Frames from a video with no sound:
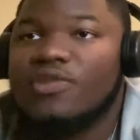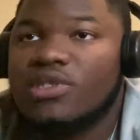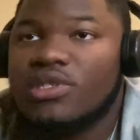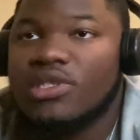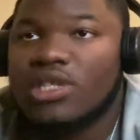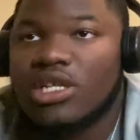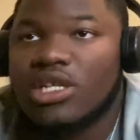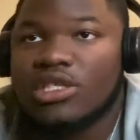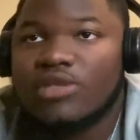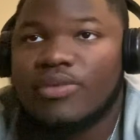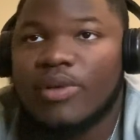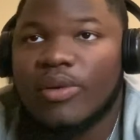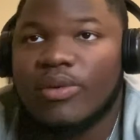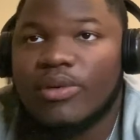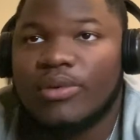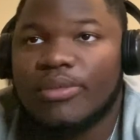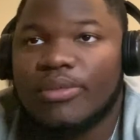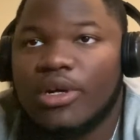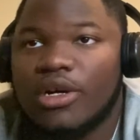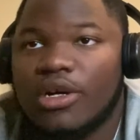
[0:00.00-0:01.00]
Saints back
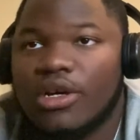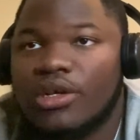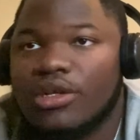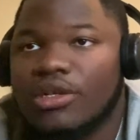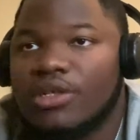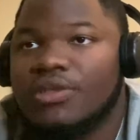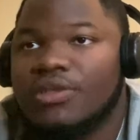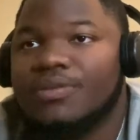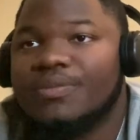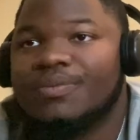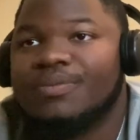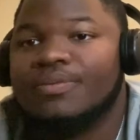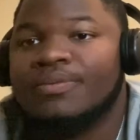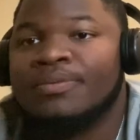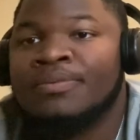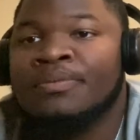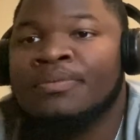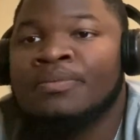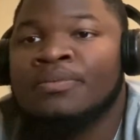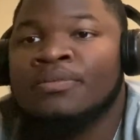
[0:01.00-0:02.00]
with the ball.
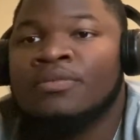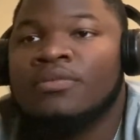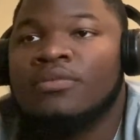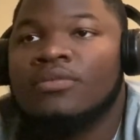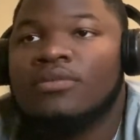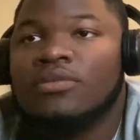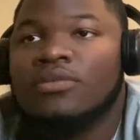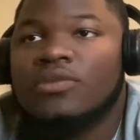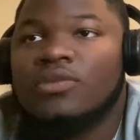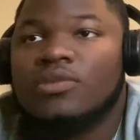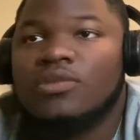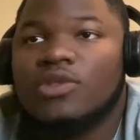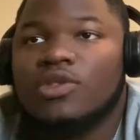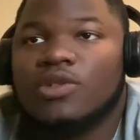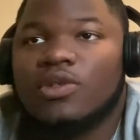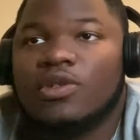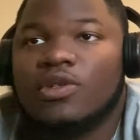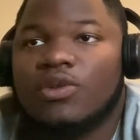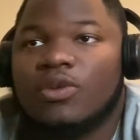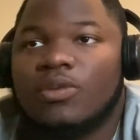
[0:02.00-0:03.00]

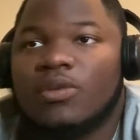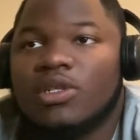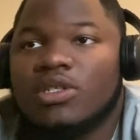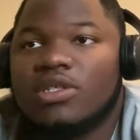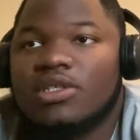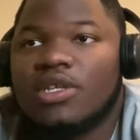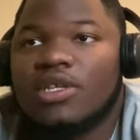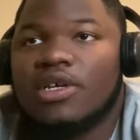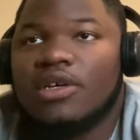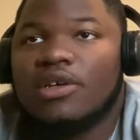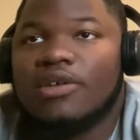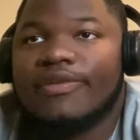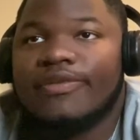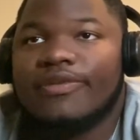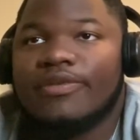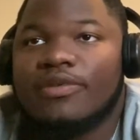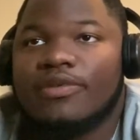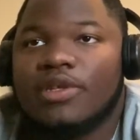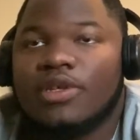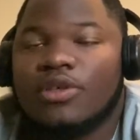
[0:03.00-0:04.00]
Throwing 3 minutes left.
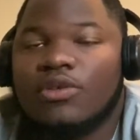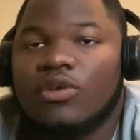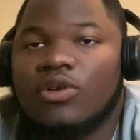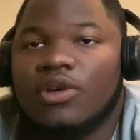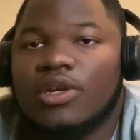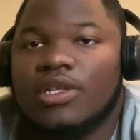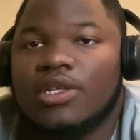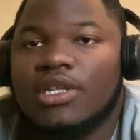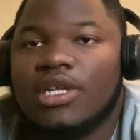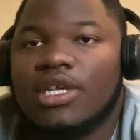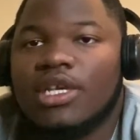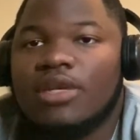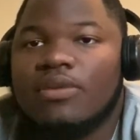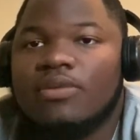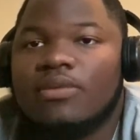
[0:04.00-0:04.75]
He's going deep.